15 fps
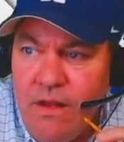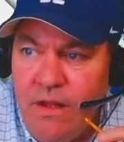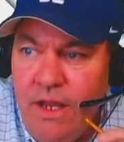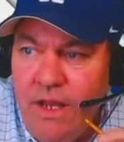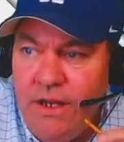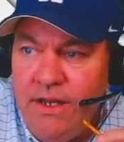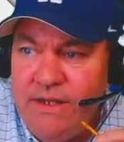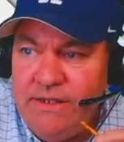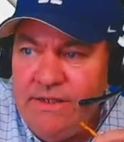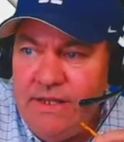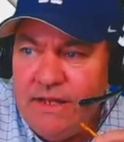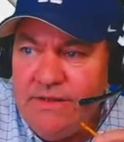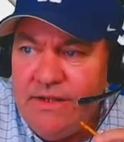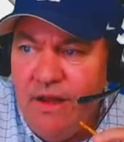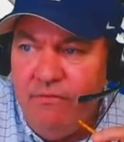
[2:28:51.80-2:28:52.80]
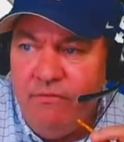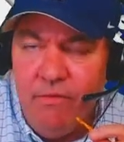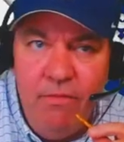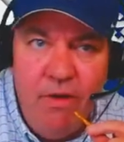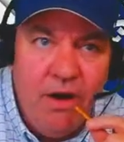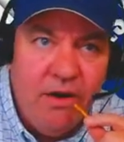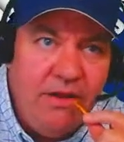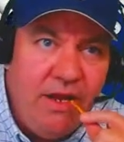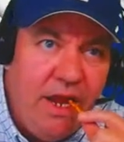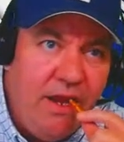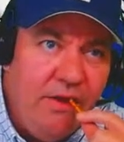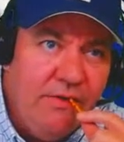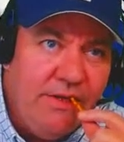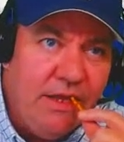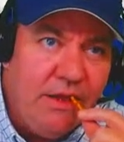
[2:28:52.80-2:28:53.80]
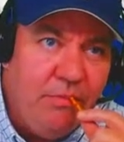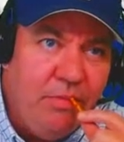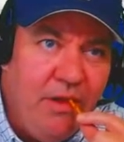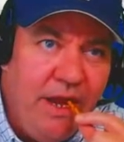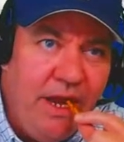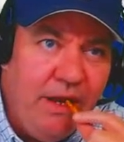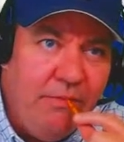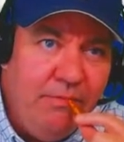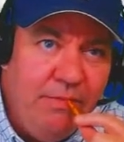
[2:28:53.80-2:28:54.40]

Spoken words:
And he sets up for Marte, who's at the plate.